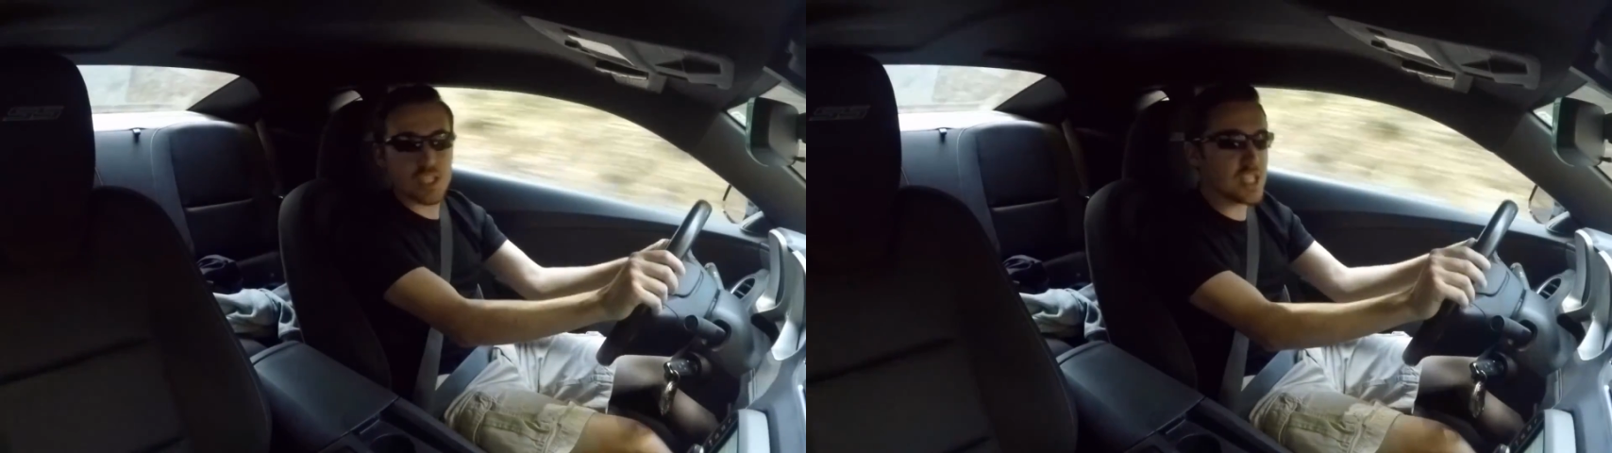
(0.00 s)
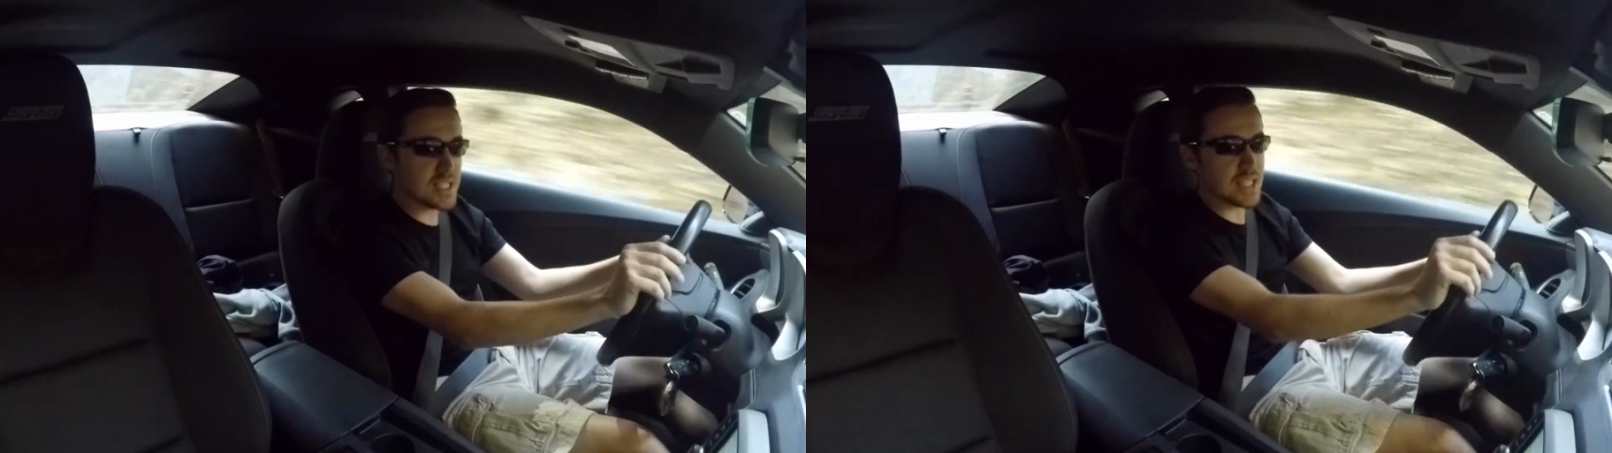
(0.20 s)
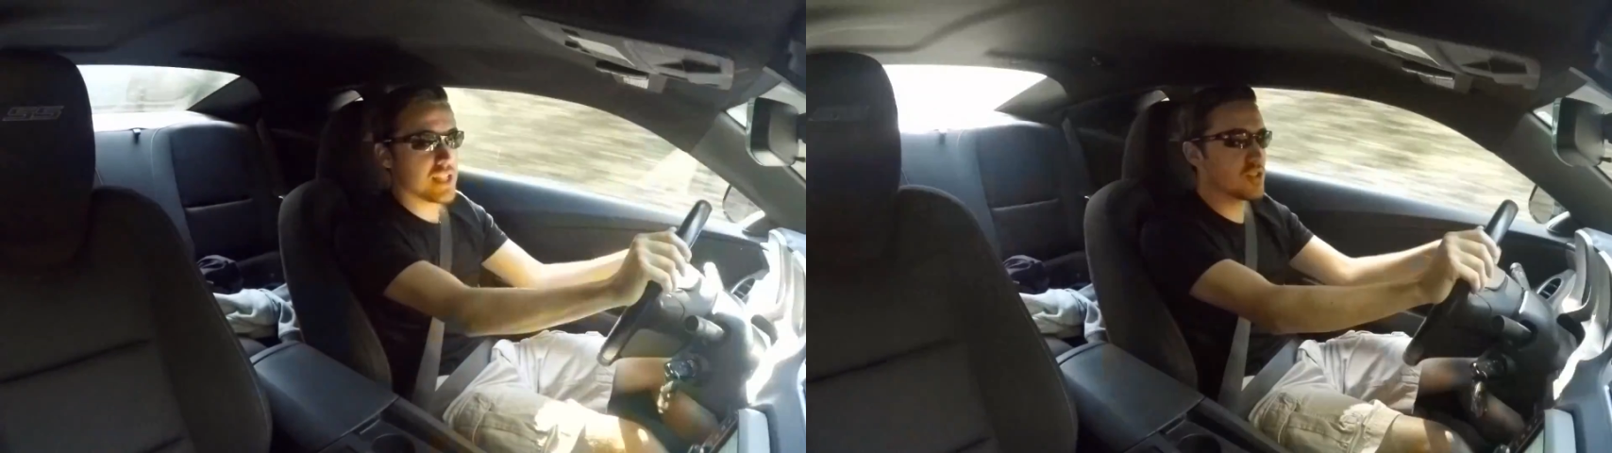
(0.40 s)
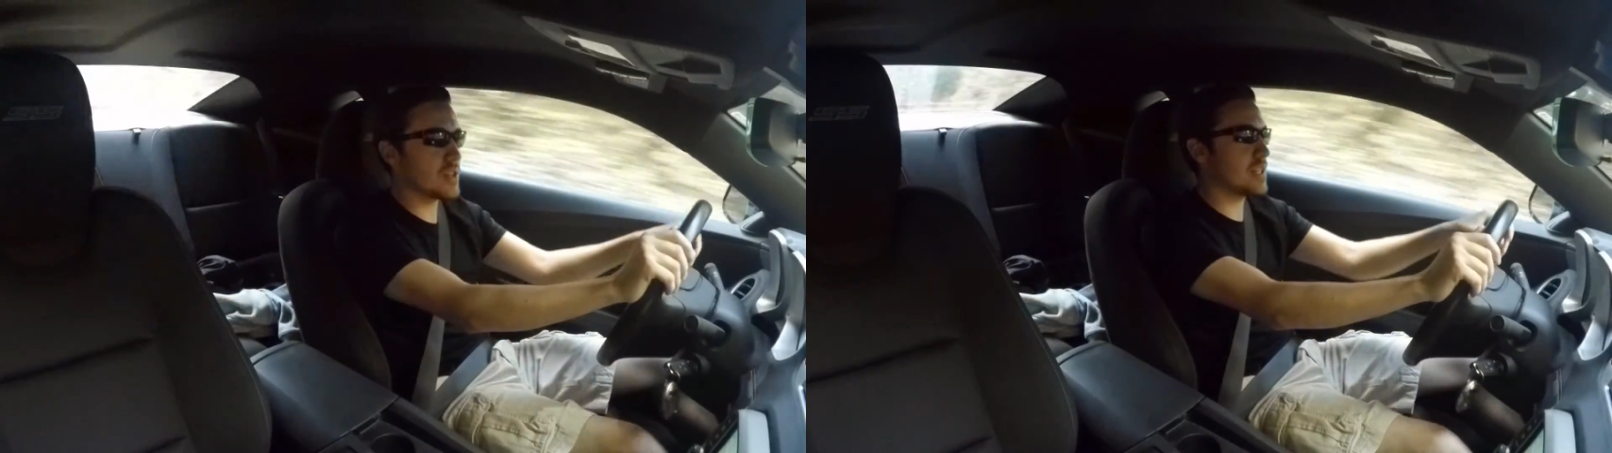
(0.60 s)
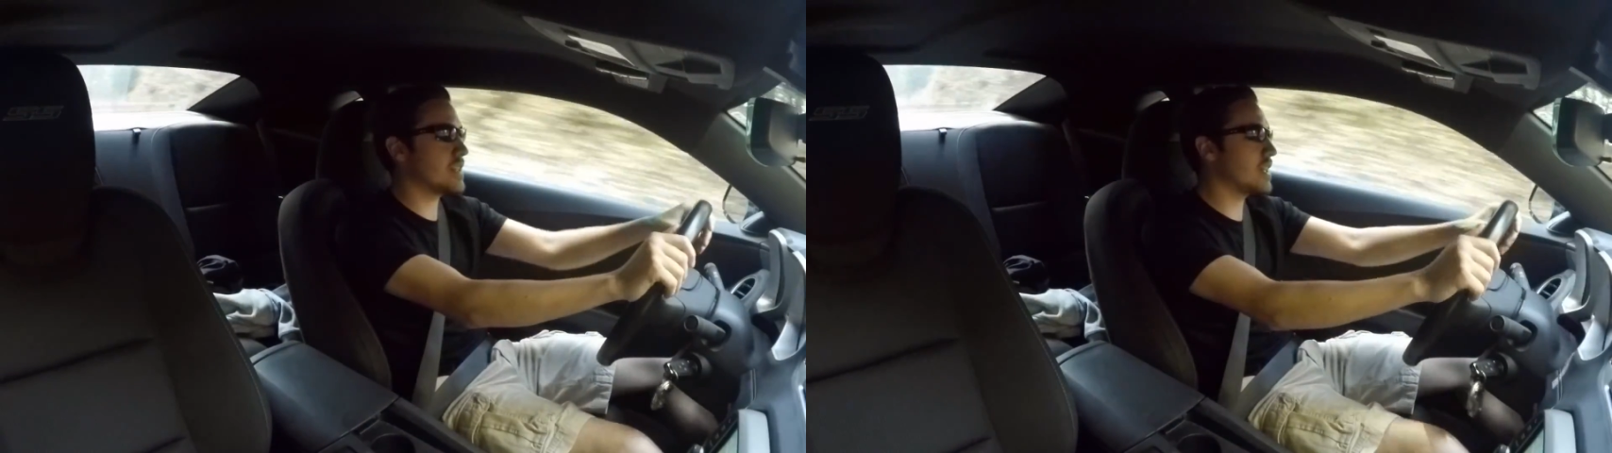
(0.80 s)
GTs or
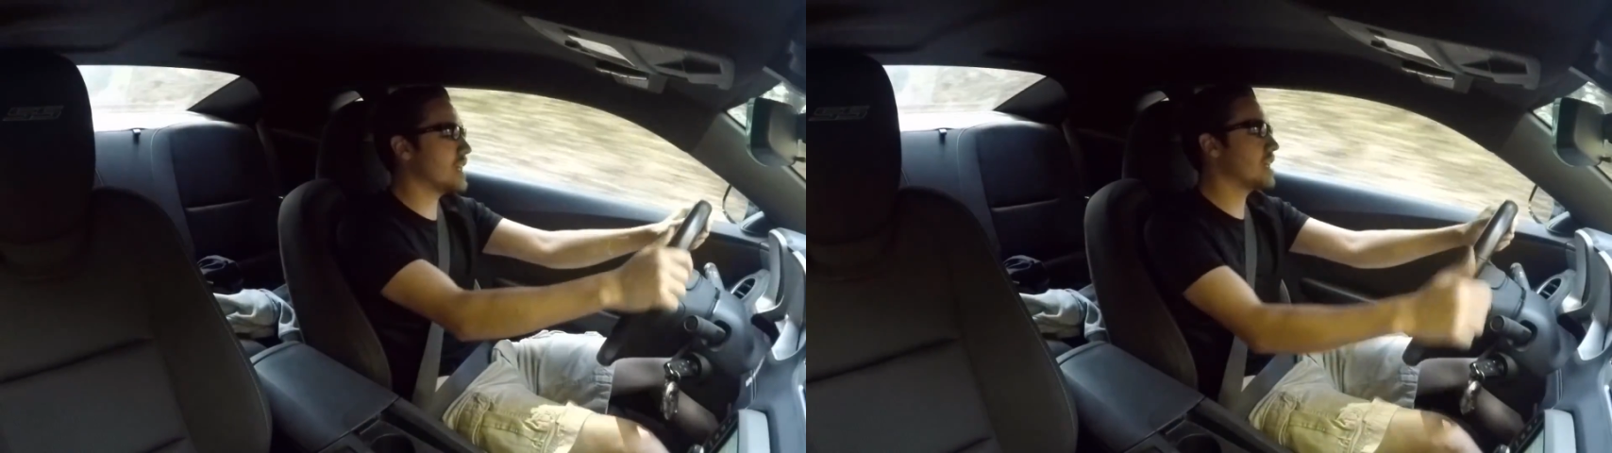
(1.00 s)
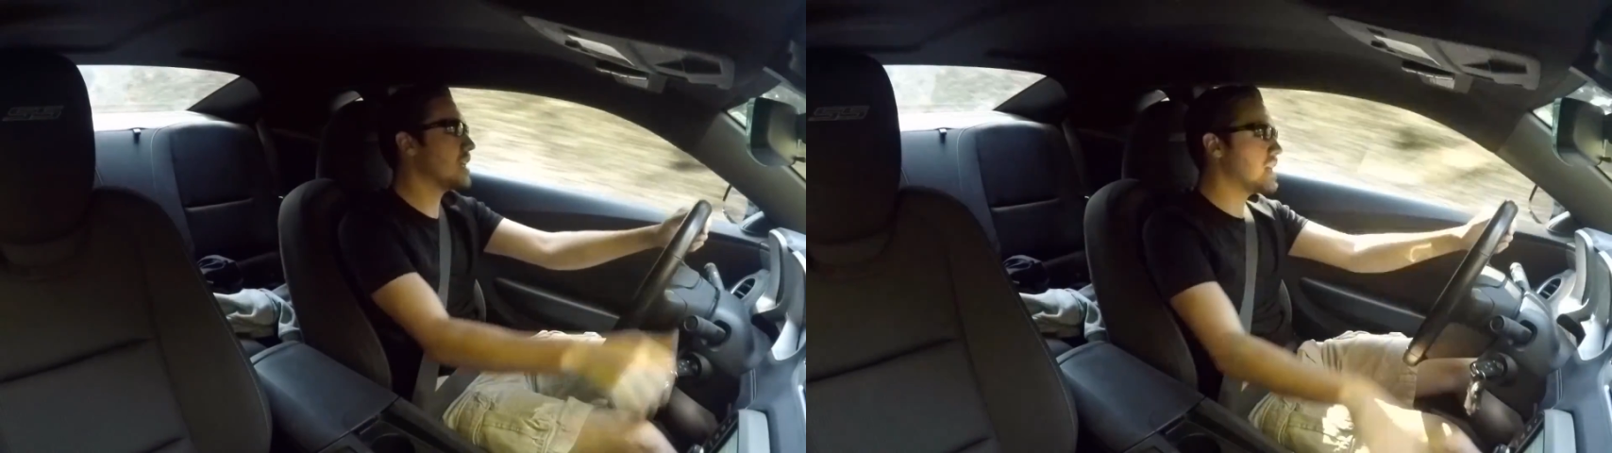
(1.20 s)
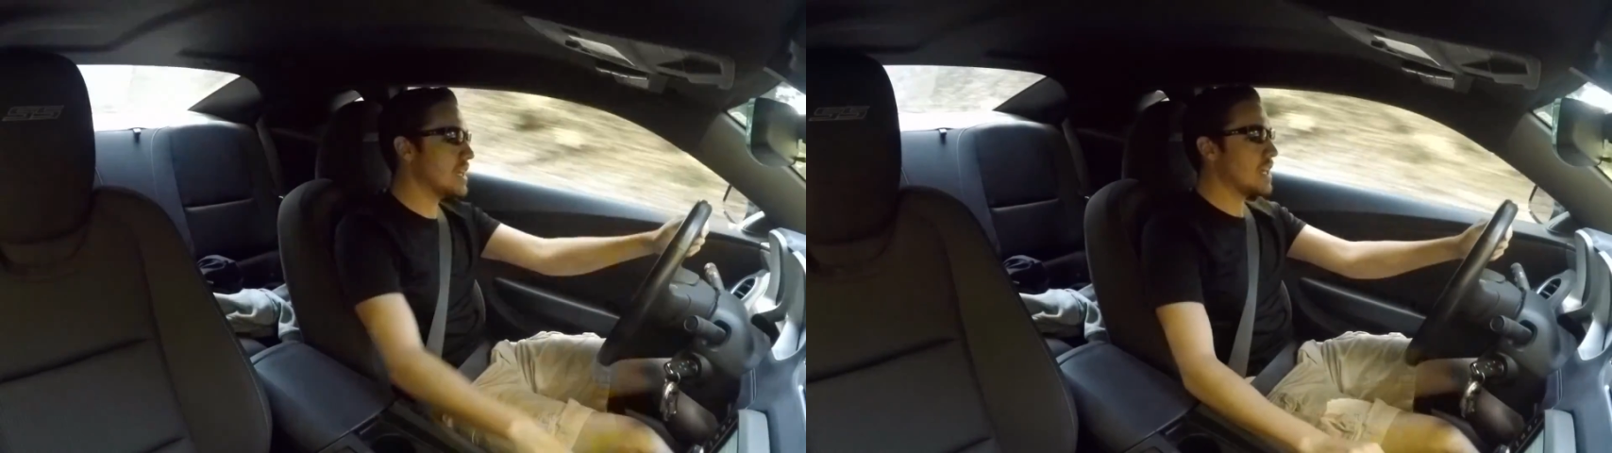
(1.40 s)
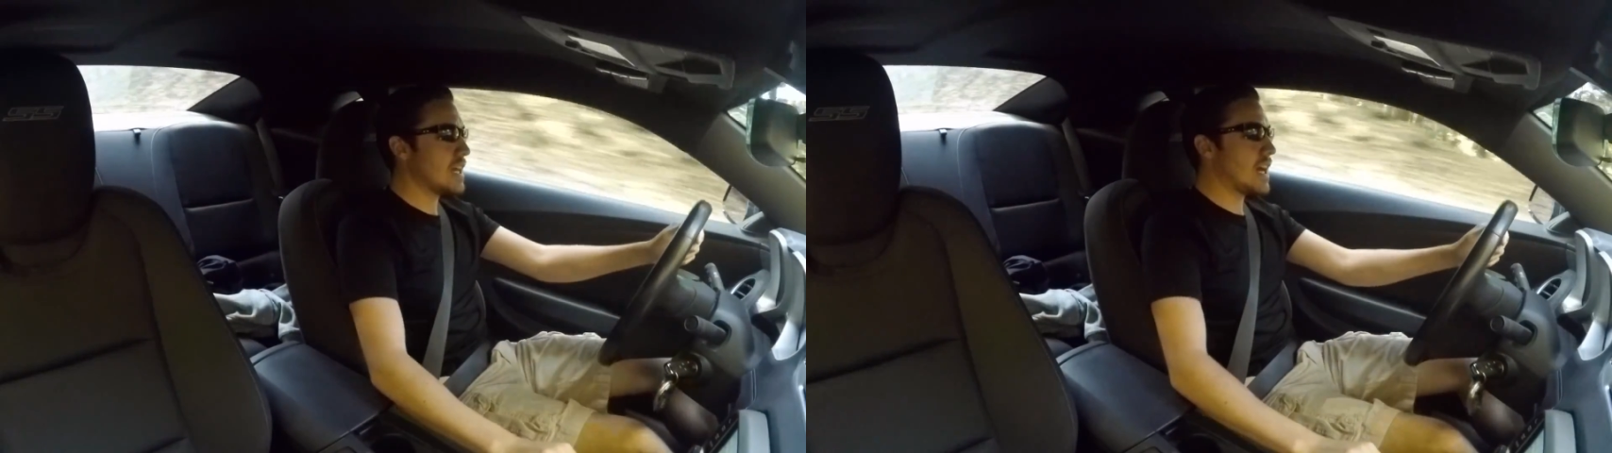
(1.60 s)
anything.